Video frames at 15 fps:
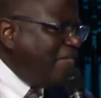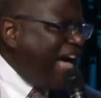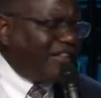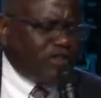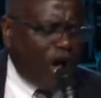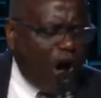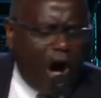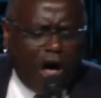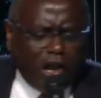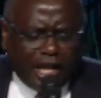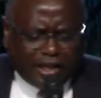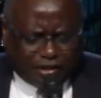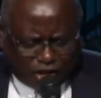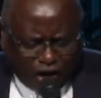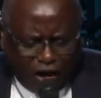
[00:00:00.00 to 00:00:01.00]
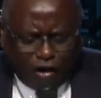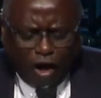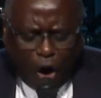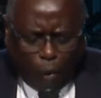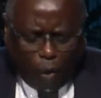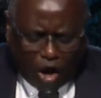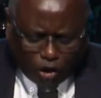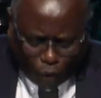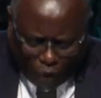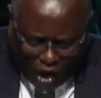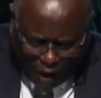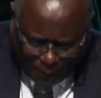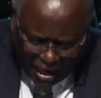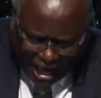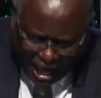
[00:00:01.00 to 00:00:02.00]
That's all it took was
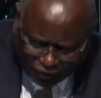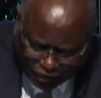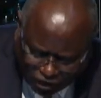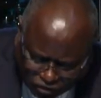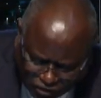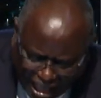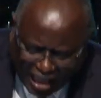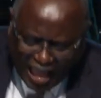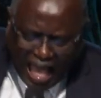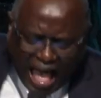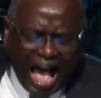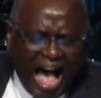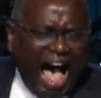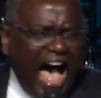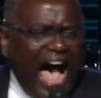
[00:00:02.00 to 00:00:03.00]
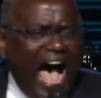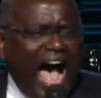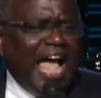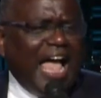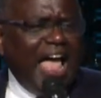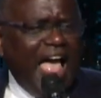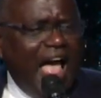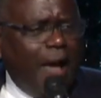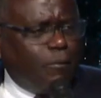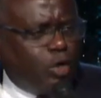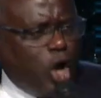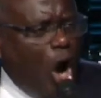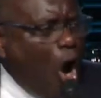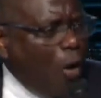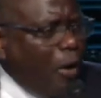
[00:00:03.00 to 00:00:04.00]
one man to say, I am
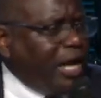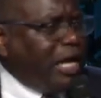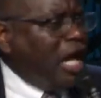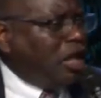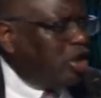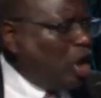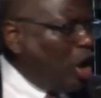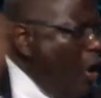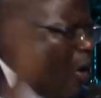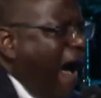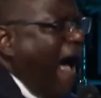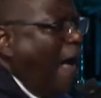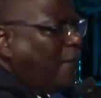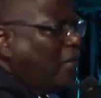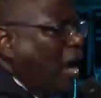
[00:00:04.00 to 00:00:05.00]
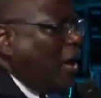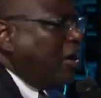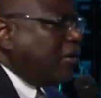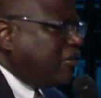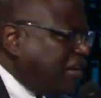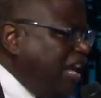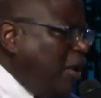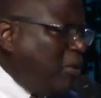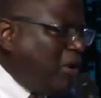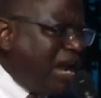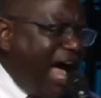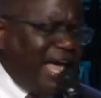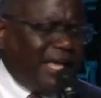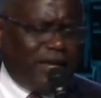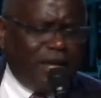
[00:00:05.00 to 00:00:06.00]
going to go out there and see what
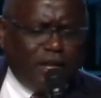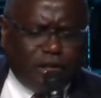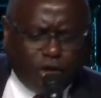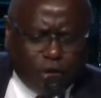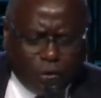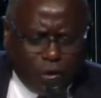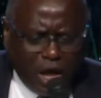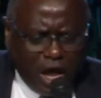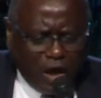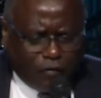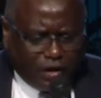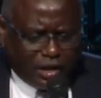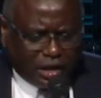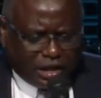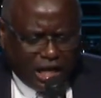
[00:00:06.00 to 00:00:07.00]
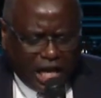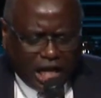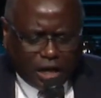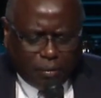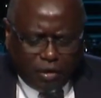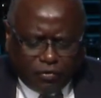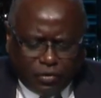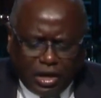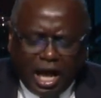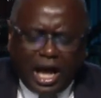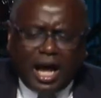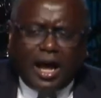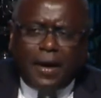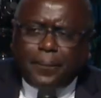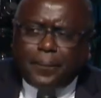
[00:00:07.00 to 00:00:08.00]
I can do for the kingdom of God.